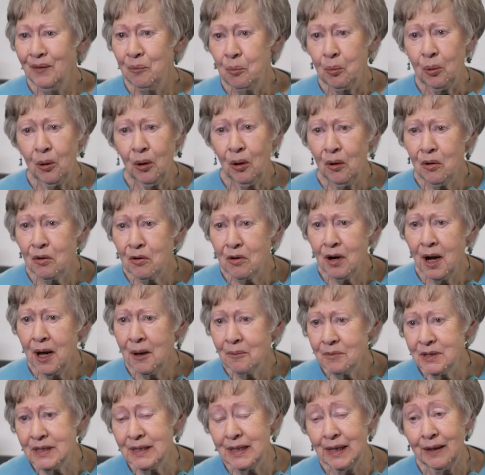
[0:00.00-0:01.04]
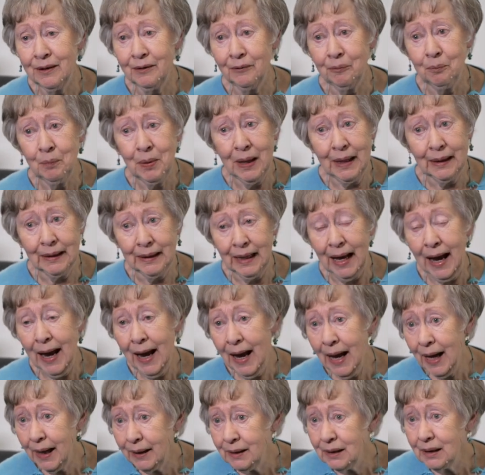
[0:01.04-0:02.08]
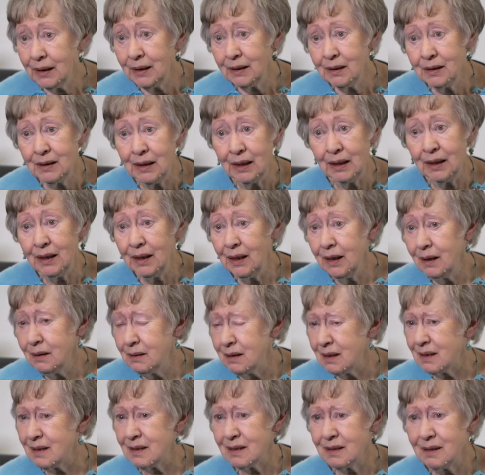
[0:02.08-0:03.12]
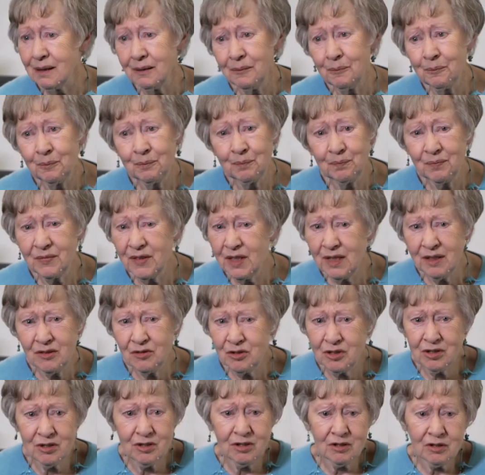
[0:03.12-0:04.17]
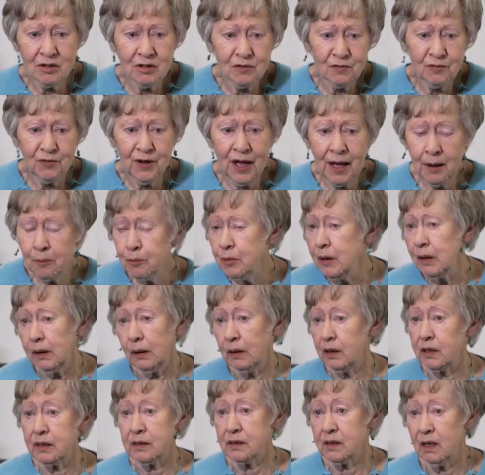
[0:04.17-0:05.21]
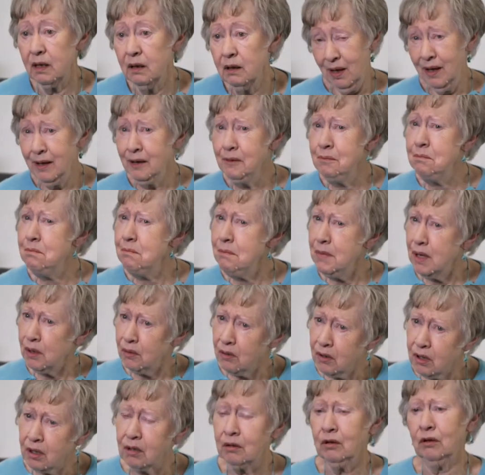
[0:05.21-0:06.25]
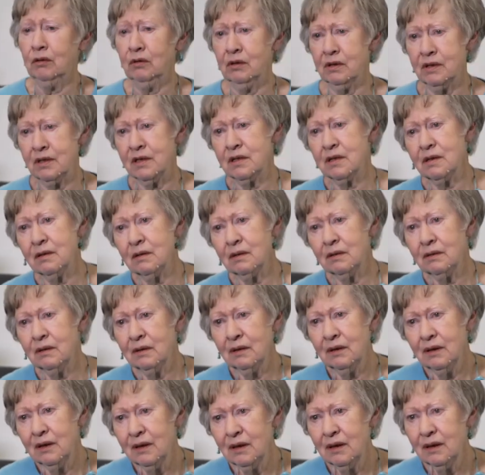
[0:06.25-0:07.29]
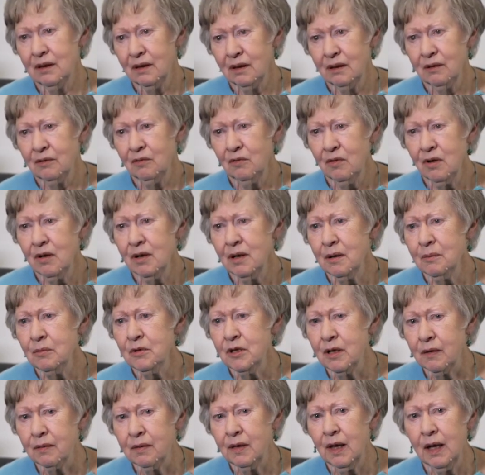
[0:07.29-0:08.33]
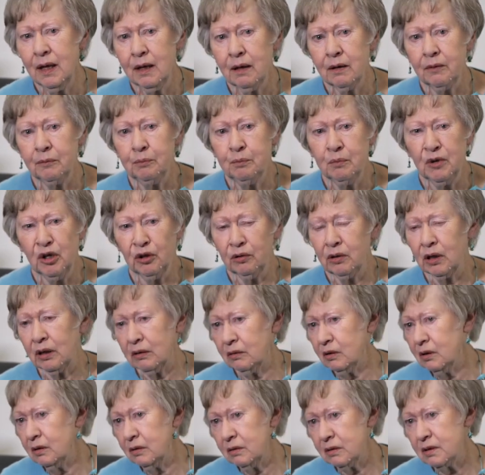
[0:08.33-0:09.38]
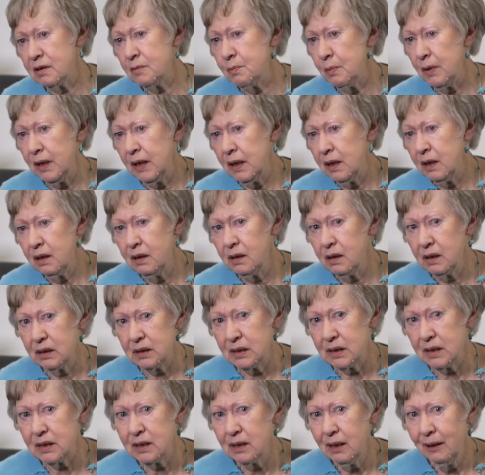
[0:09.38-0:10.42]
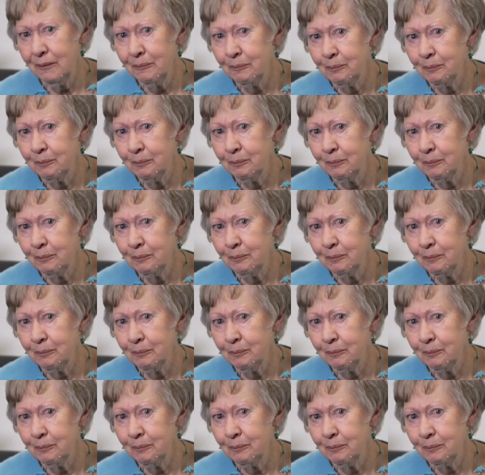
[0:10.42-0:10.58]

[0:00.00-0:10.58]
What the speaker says: programs that have been added, it's just fabulous. And miracles. I want them to think of miracles because